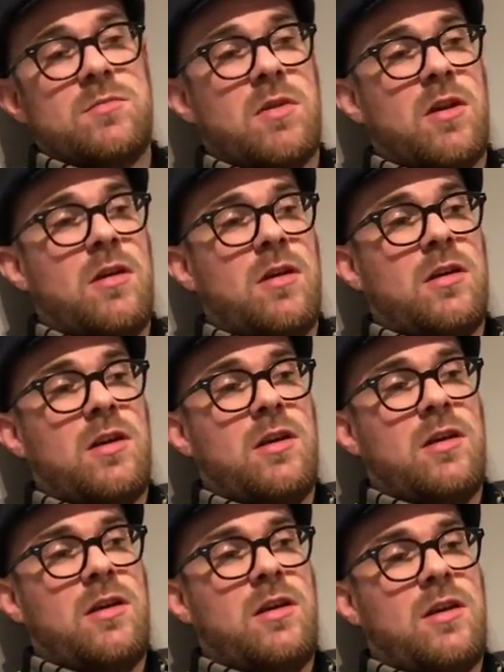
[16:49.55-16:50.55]
But
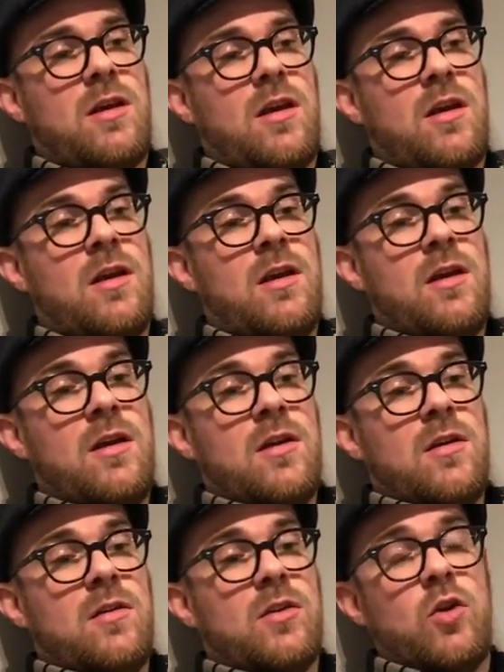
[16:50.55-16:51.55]
he
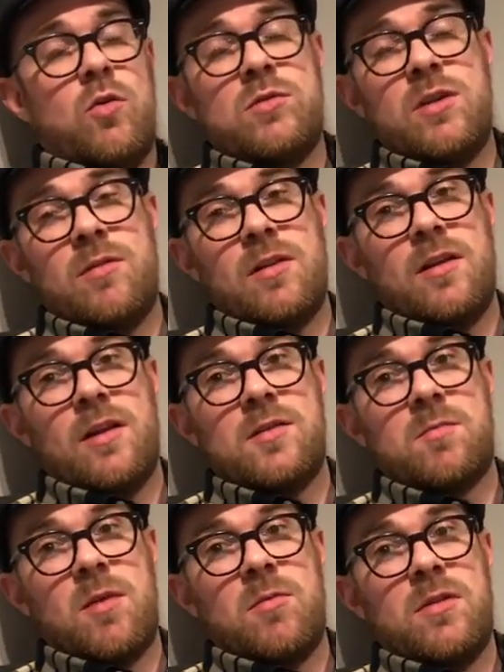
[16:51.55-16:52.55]
Goldie really
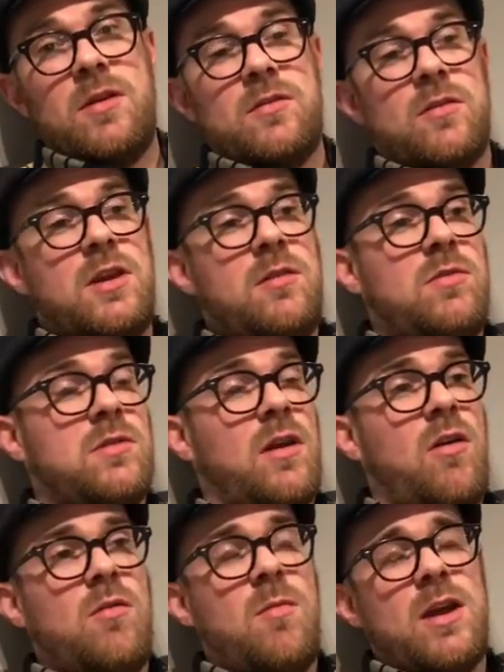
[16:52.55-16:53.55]
likes Pat Metheny, so he was
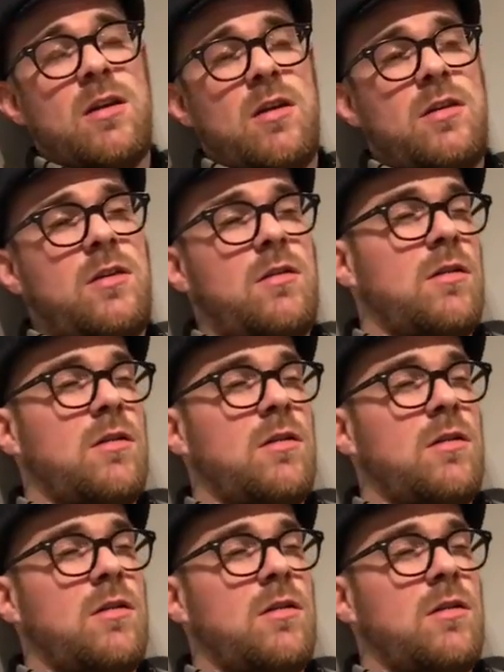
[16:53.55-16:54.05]
like, "Oh my God,